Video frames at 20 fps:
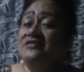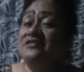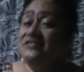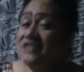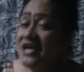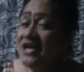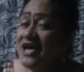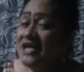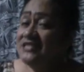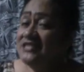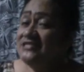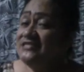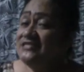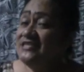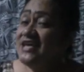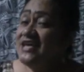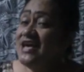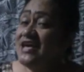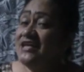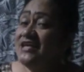
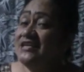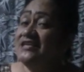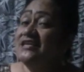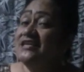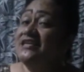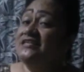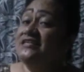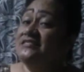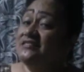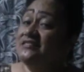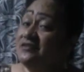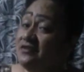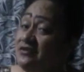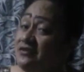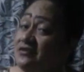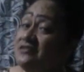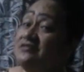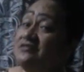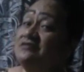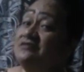Justin is
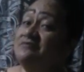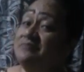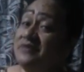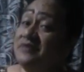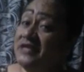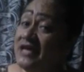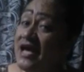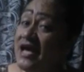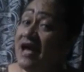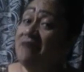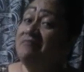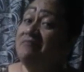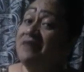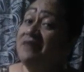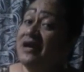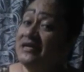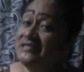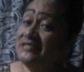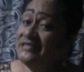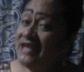going to become
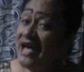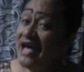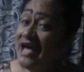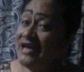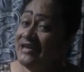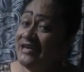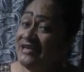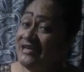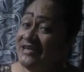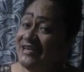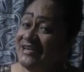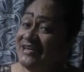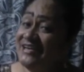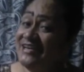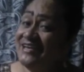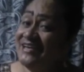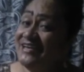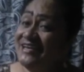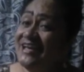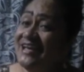a
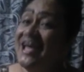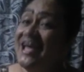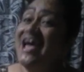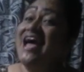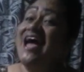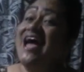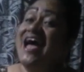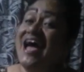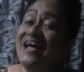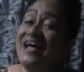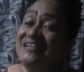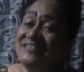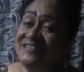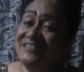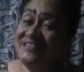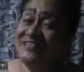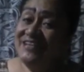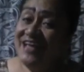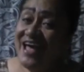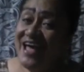daddy.
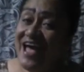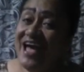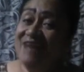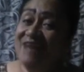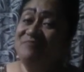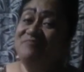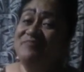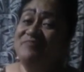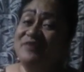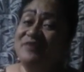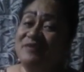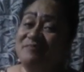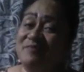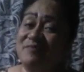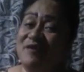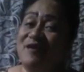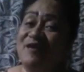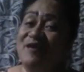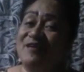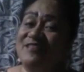Happy
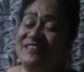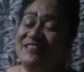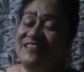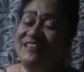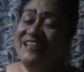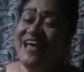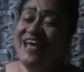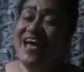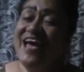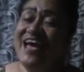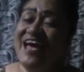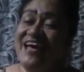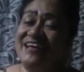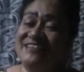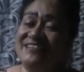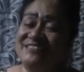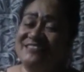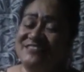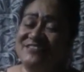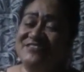birthday
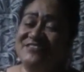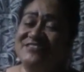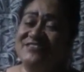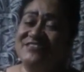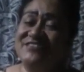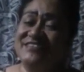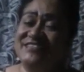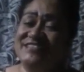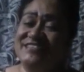to